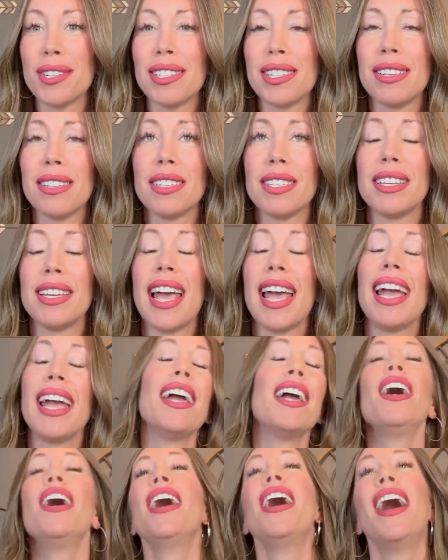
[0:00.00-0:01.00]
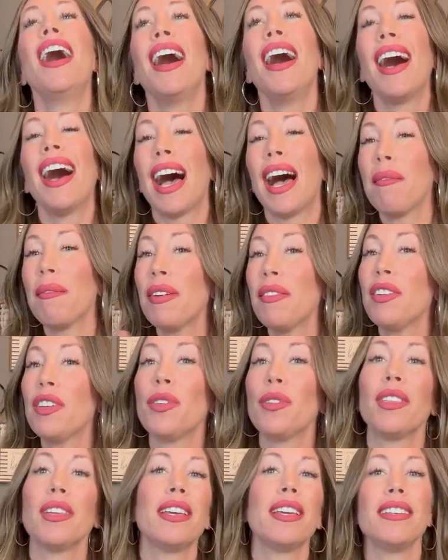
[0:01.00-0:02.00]
And today I'm giving you
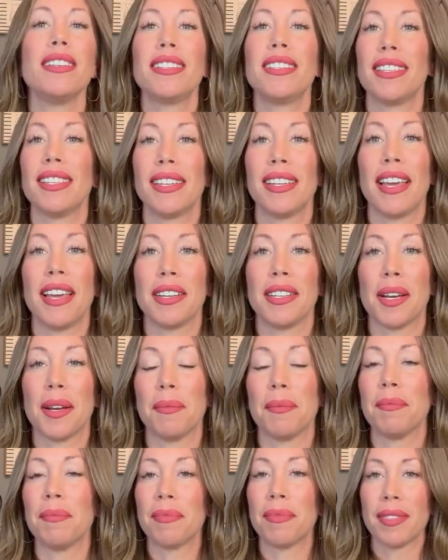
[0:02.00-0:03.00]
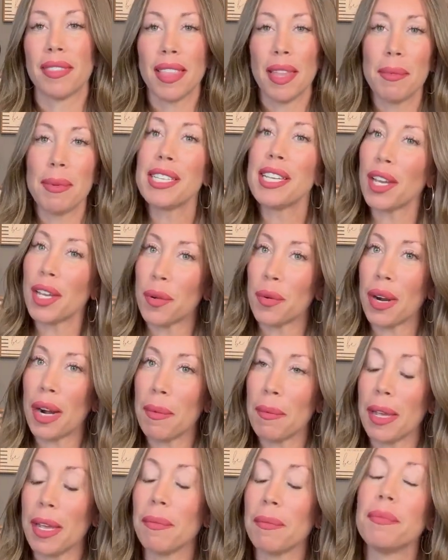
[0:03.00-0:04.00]
the keys to the kingdom. Let me tell you what I
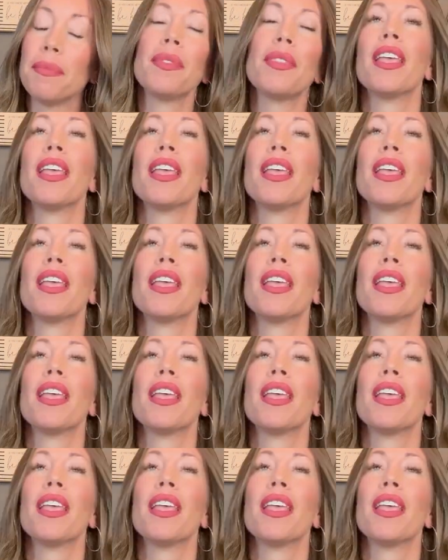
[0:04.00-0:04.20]
mean.